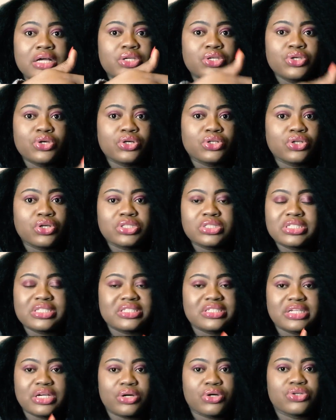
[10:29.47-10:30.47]
you're not in
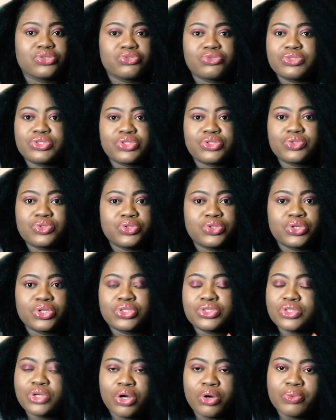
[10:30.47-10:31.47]
secondary school,
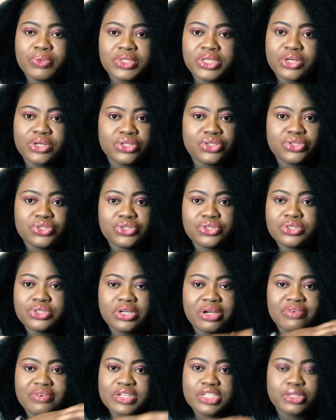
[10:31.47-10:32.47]
you're done with secondary school,
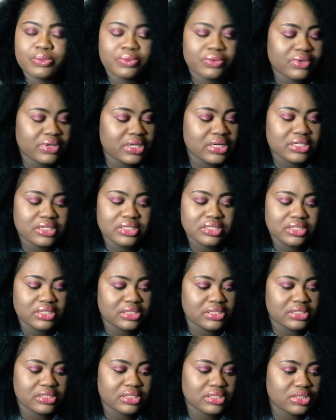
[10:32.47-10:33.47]
you have experience,
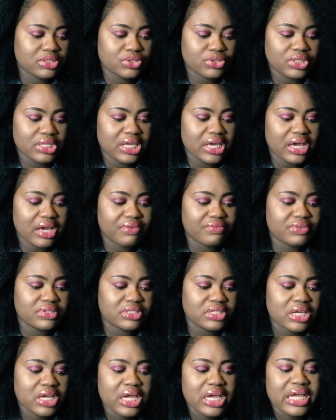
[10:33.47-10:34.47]
this is it. So they have it.
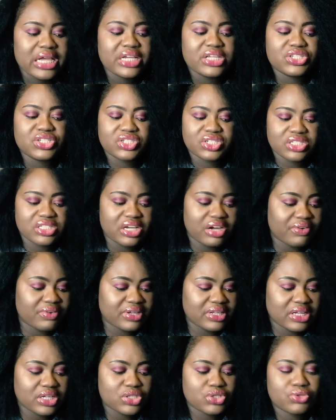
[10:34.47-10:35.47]

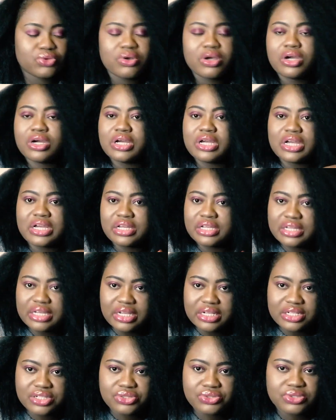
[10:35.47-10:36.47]
Engineering as well,
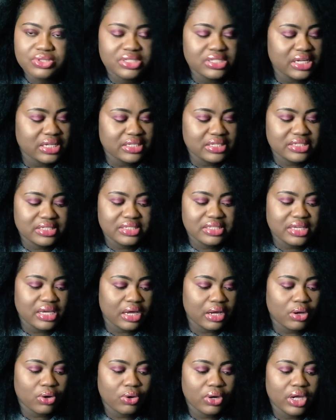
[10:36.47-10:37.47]
electrician is
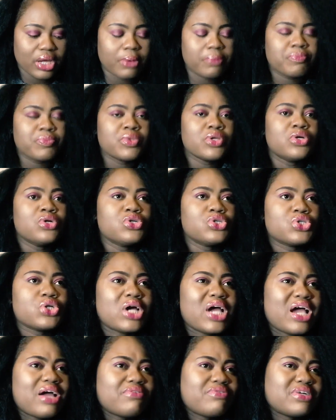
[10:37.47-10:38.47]
there. Okay, so
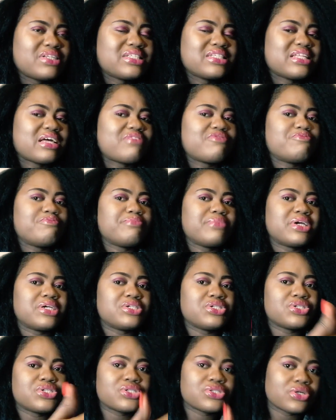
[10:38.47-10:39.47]
everything I've
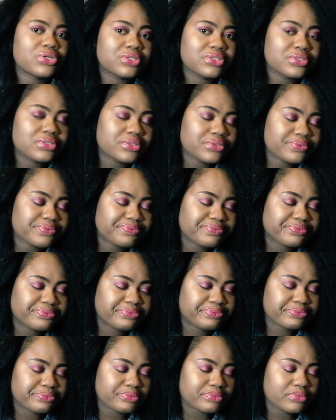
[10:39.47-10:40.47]
mentioned
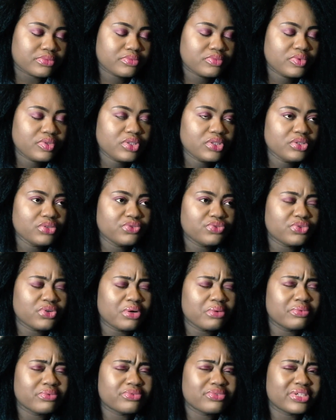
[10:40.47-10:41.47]

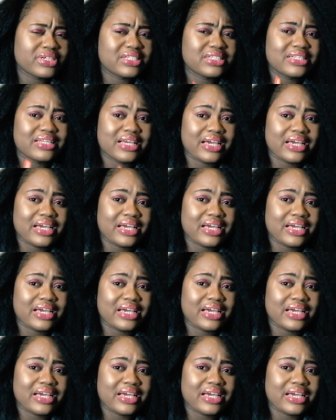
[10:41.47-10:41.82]
from grade